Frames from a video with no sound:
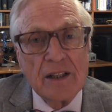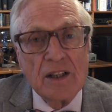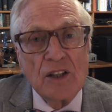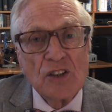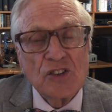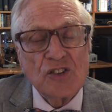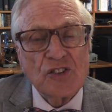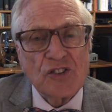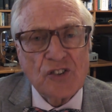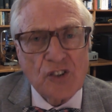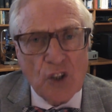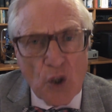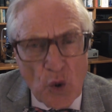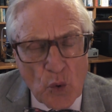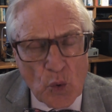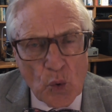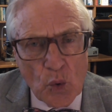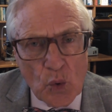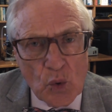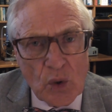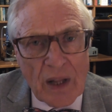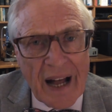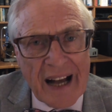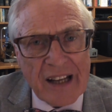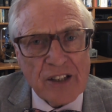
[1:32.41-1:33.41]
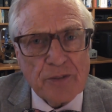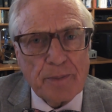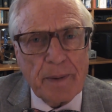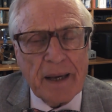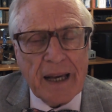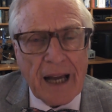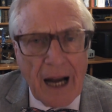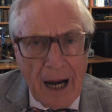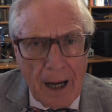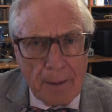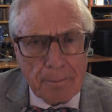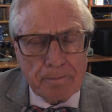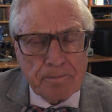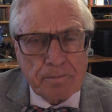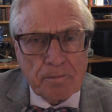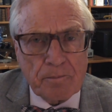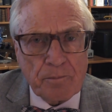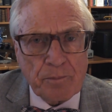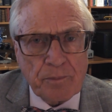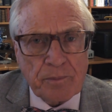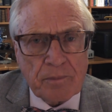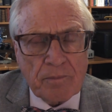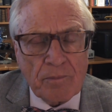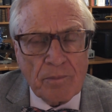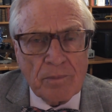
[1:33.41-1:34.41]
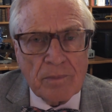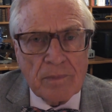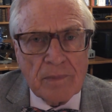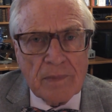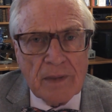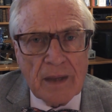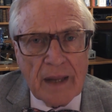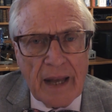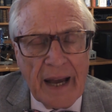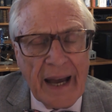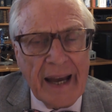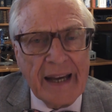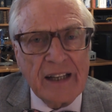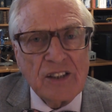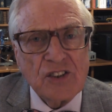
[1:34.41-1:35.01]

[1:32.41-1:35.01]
School has become a